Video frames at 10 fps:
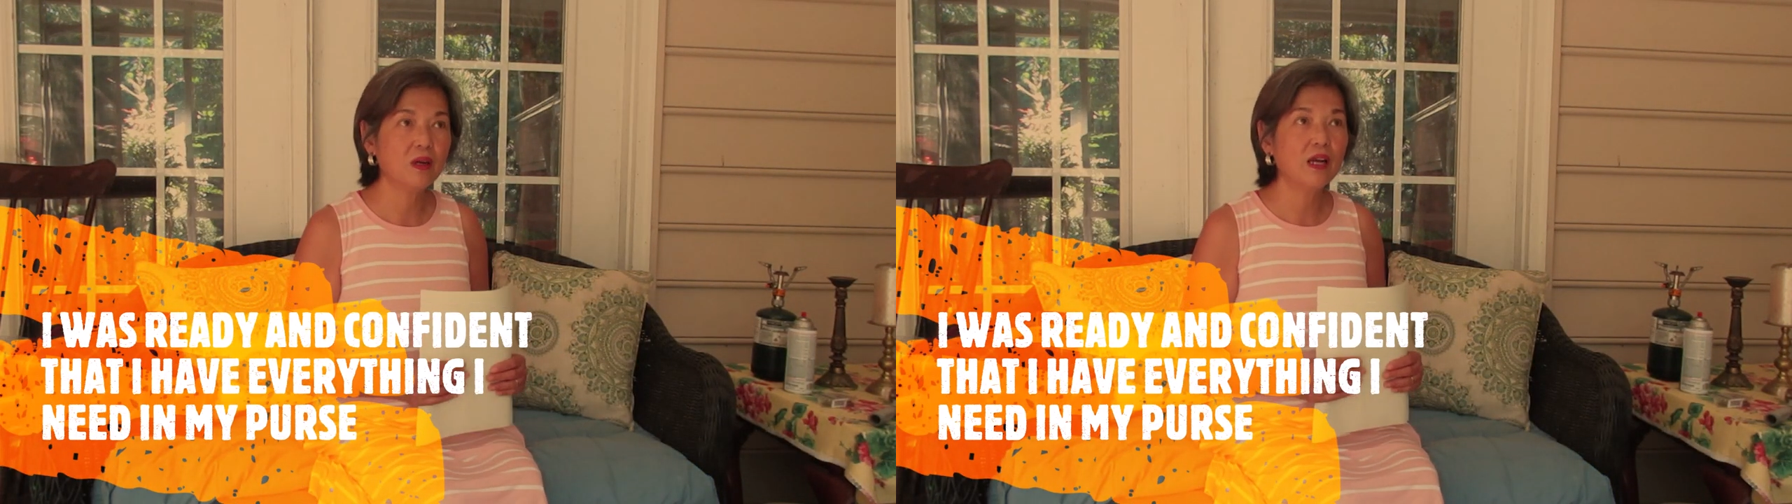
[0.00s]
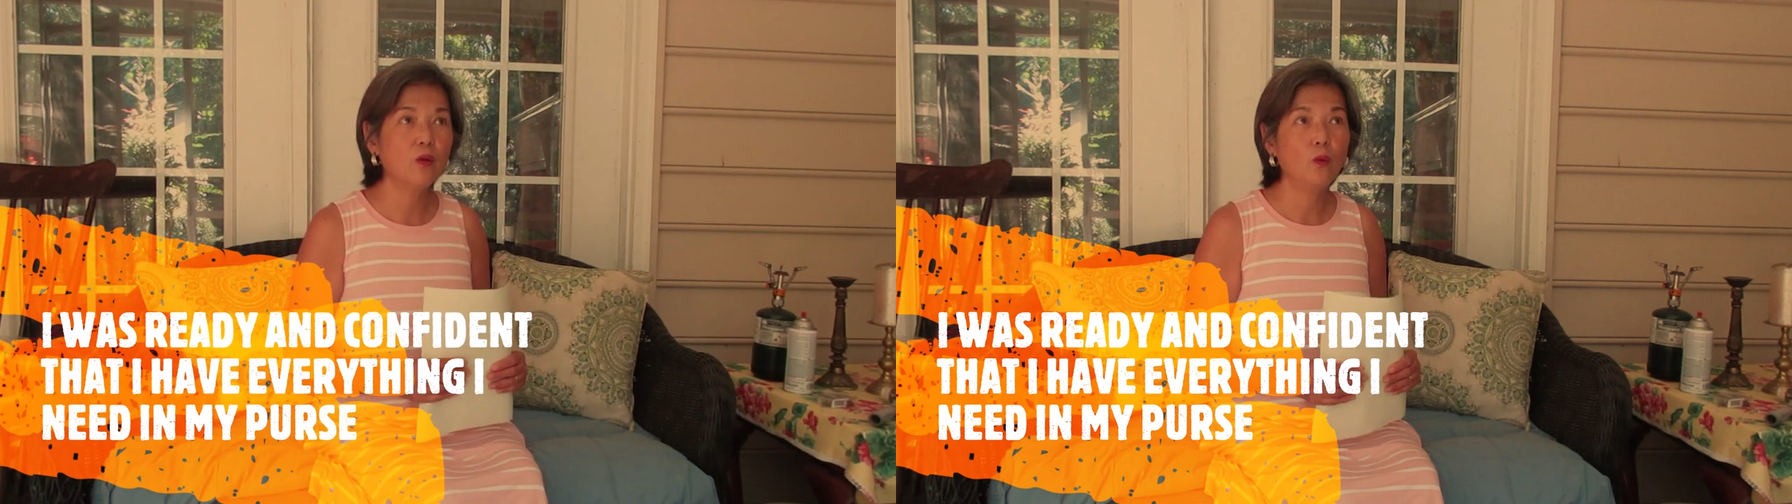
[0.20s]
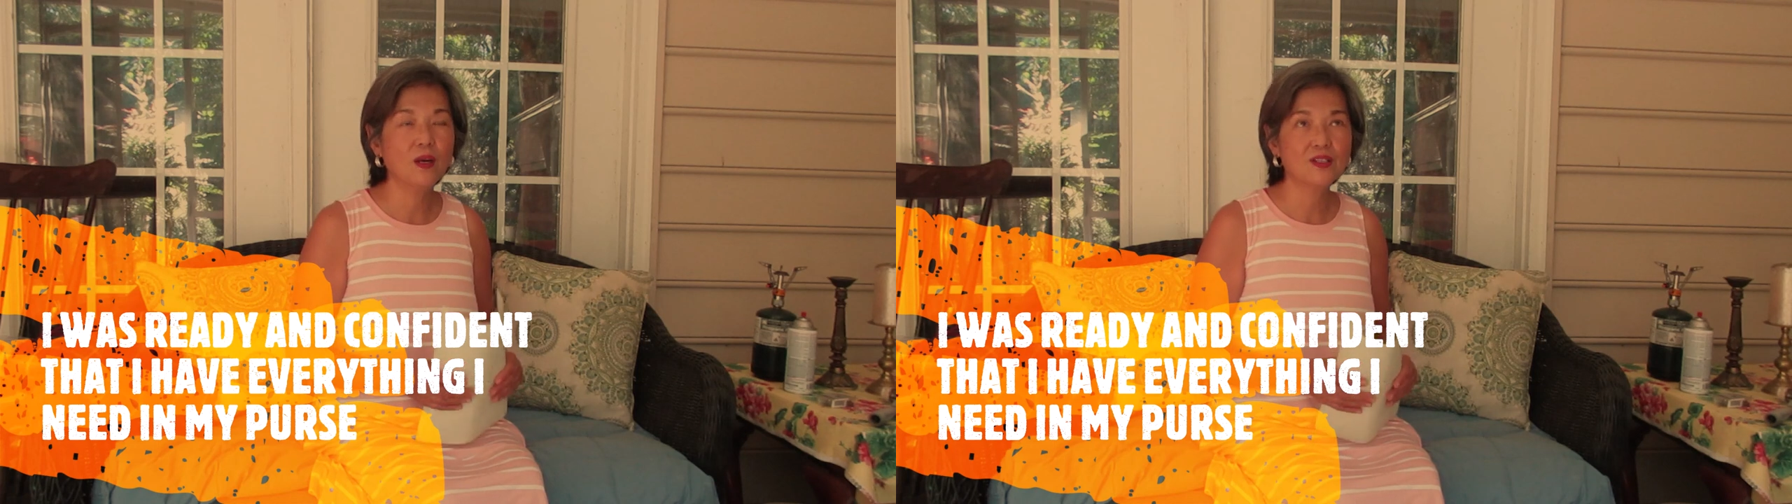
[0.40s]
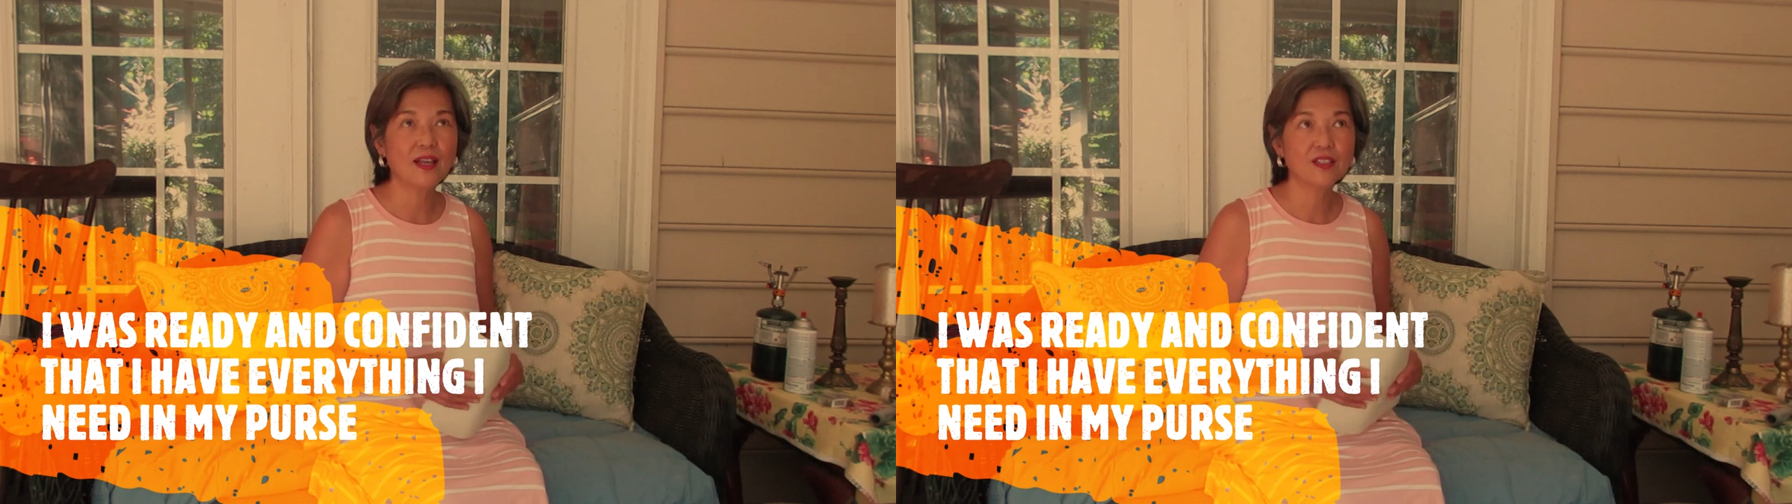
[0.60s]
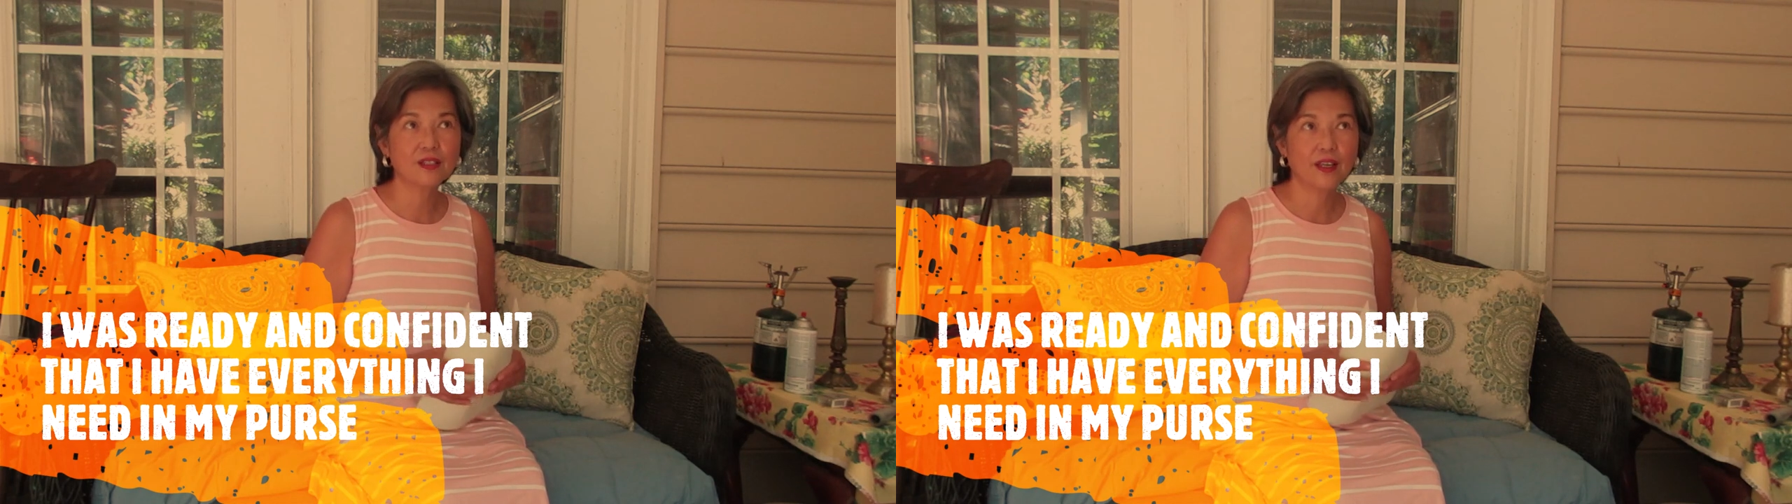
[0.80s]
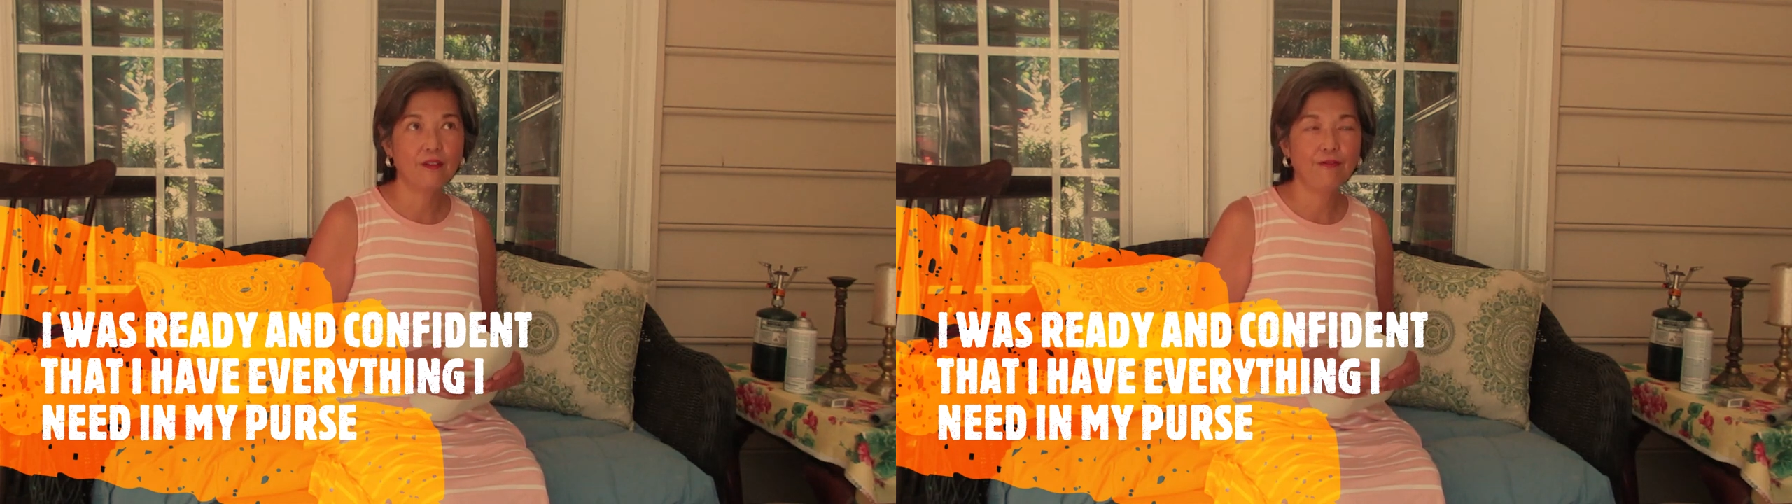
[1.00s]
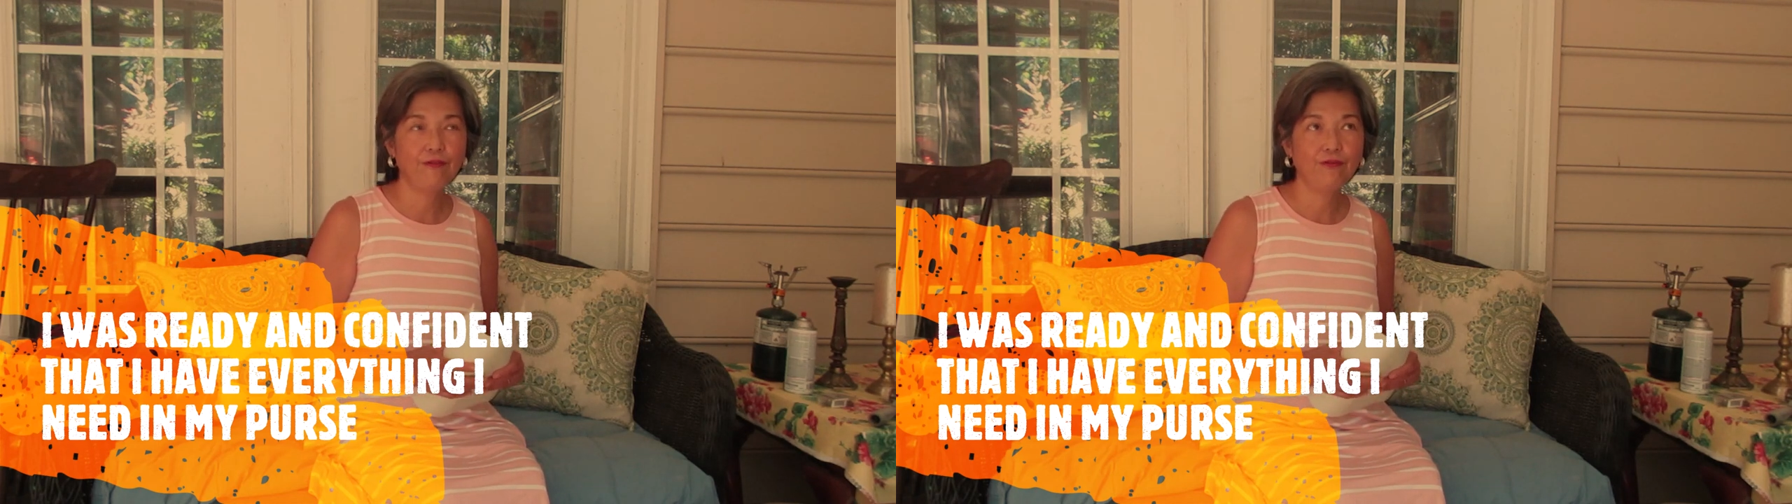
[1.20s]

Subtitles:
I was asking